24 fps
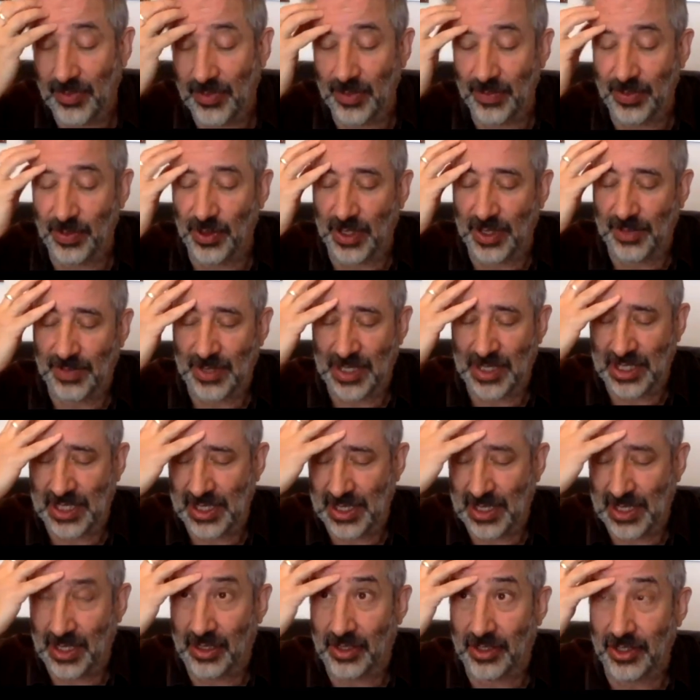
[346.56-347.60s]
book, particularly in
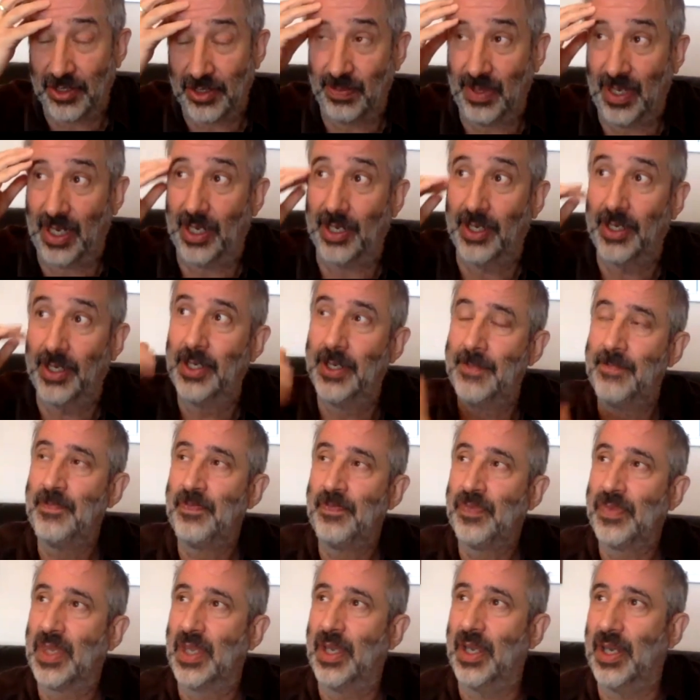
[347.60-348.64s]
the last bit,
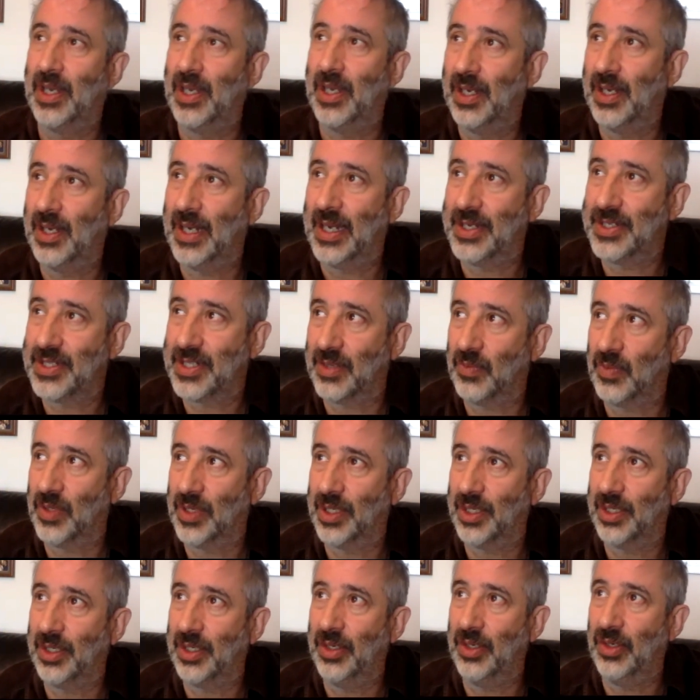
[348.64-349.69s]
as
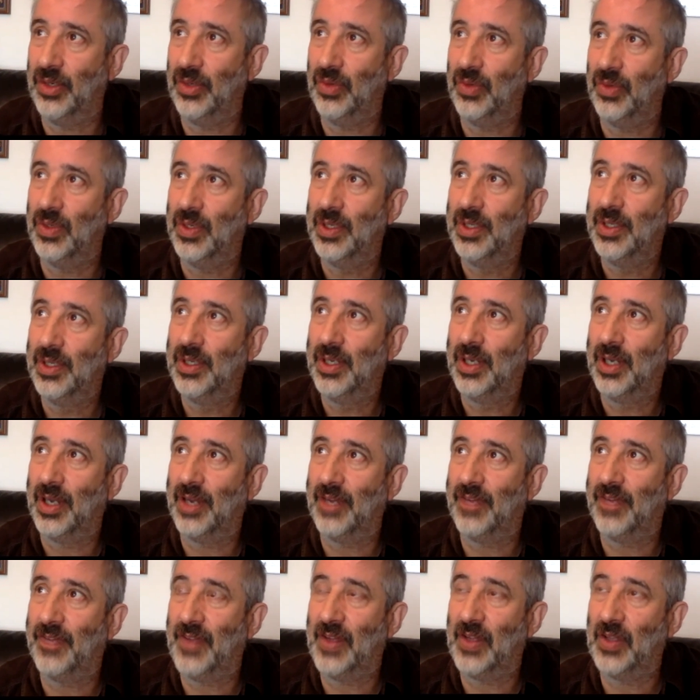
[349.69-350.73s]
someone who I
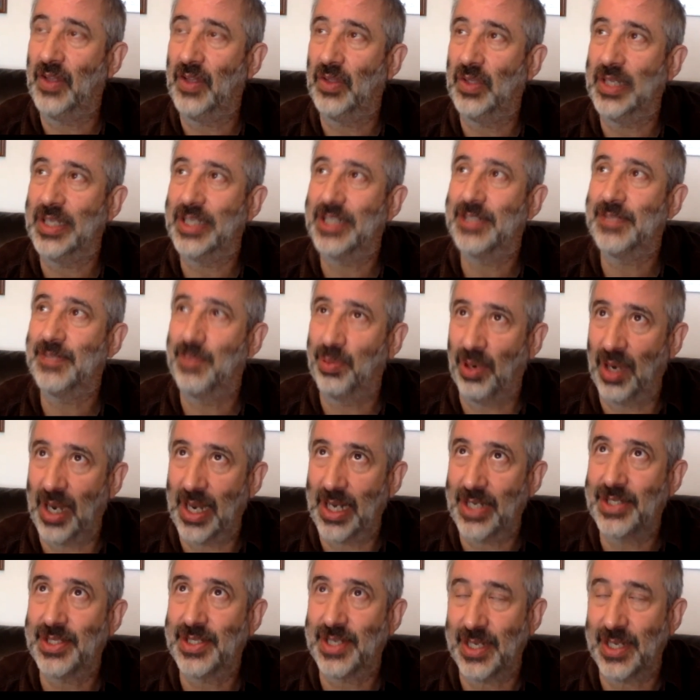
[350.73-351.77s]
felt
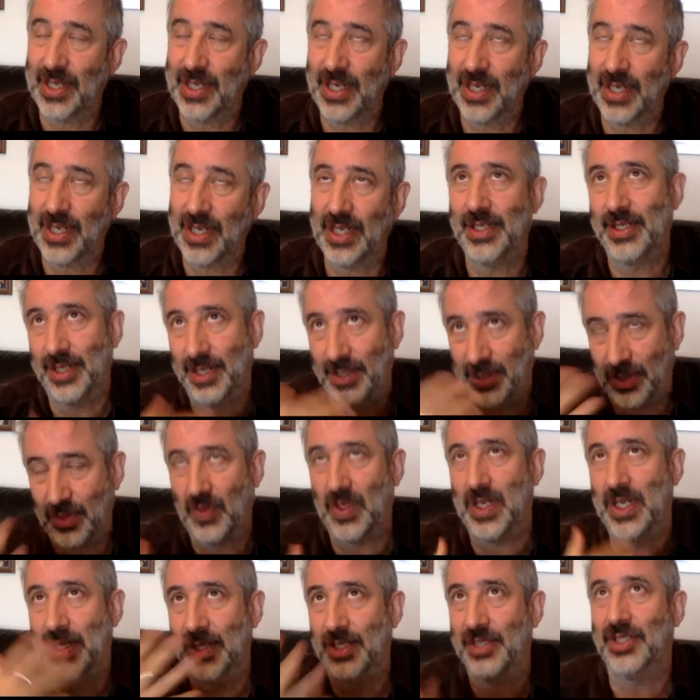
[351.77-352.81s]
expressed in a
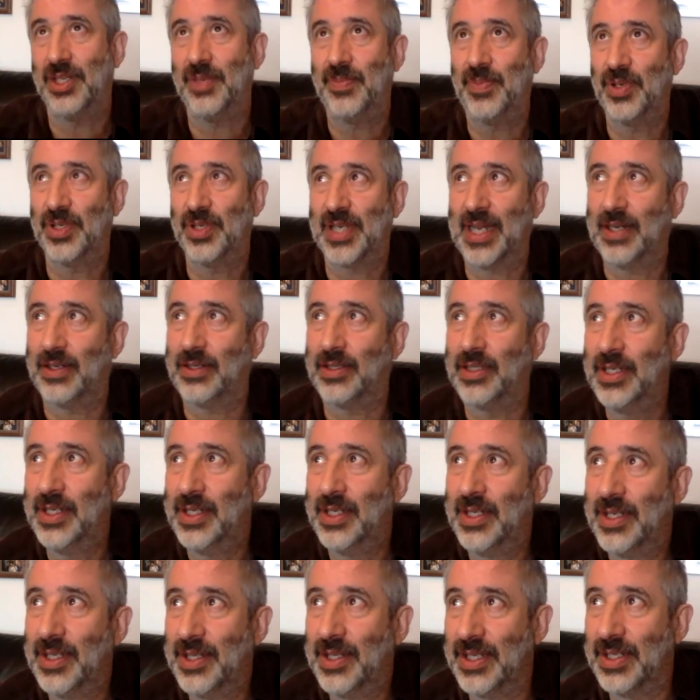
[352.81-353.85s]
tweet that she put out
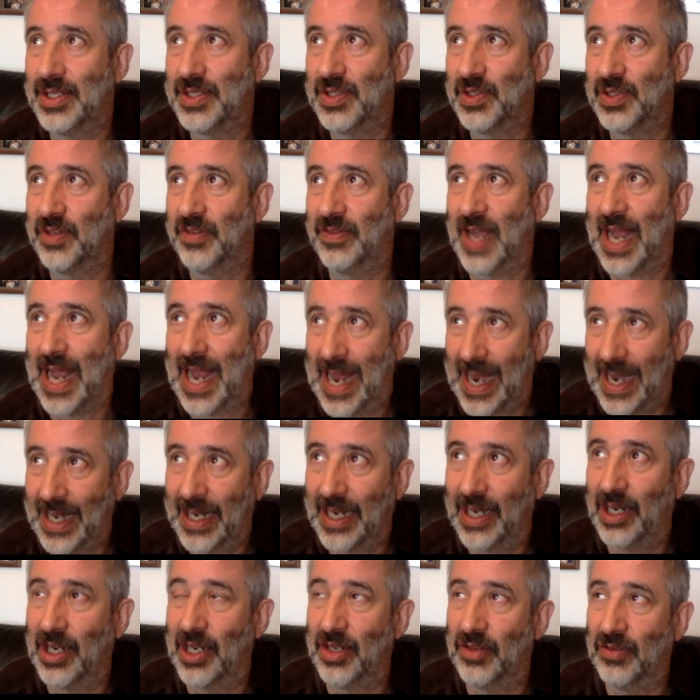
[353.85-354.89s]
this sort of anger
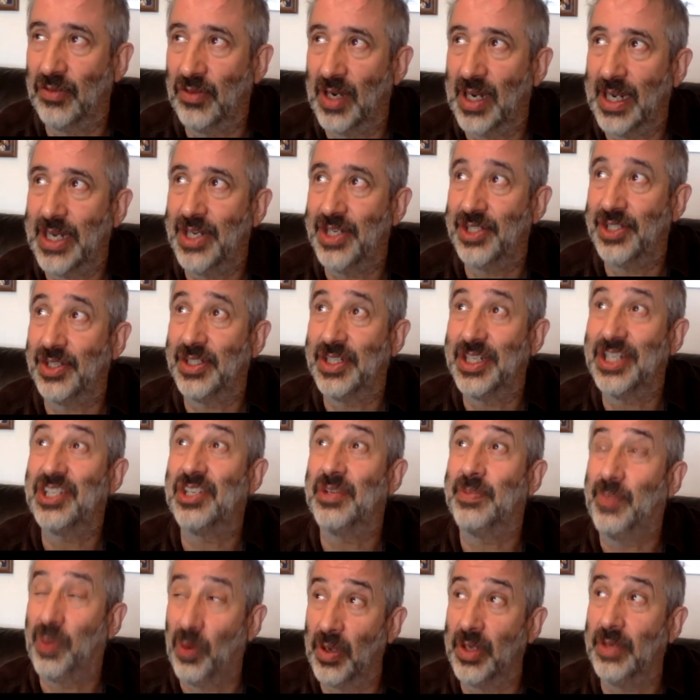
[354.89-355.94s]
and rage and
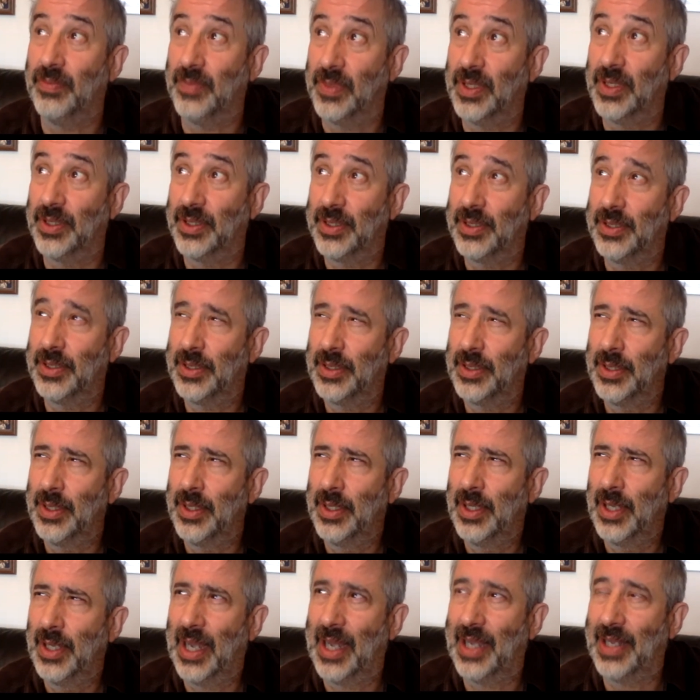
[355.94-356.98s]
disappointment
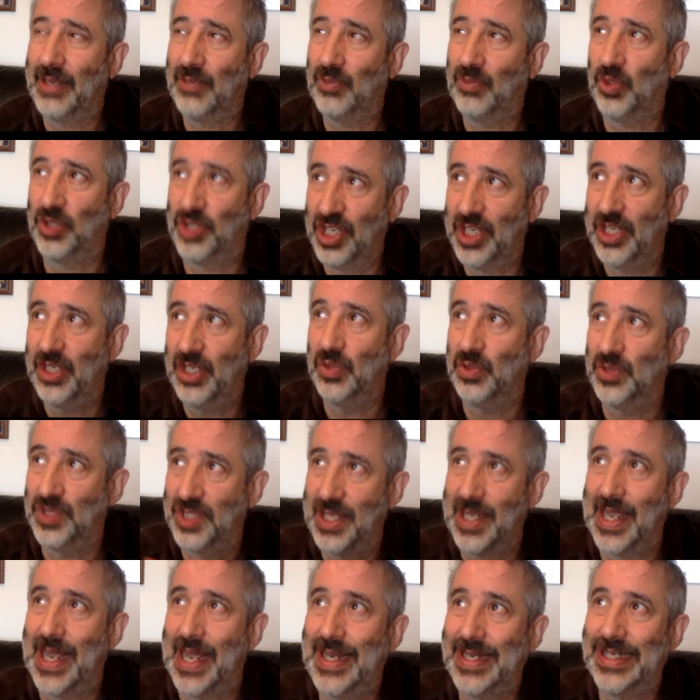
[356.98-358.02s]
at what she calls
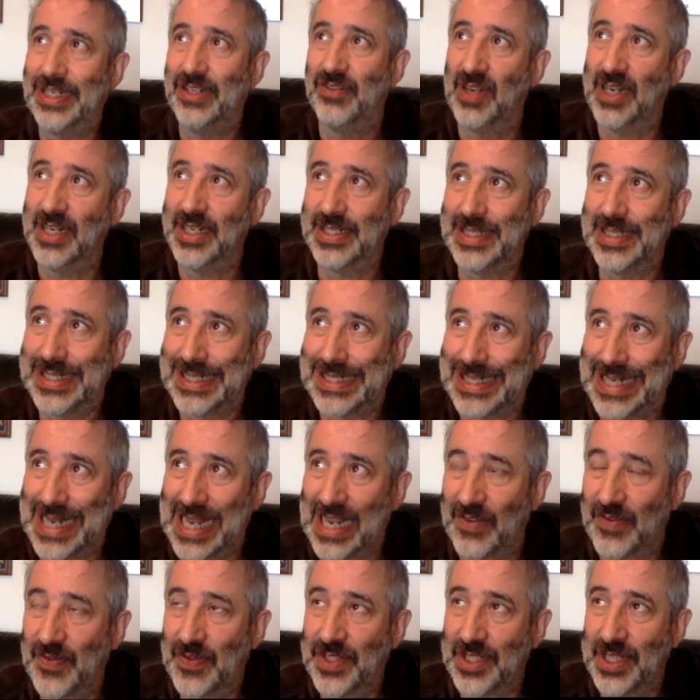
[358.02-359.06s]
the anti-racist
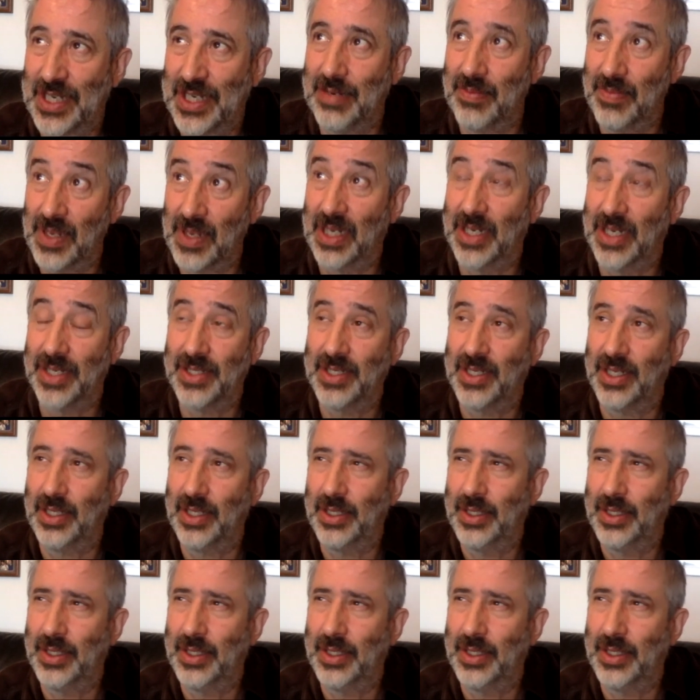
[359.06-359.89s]
left's inability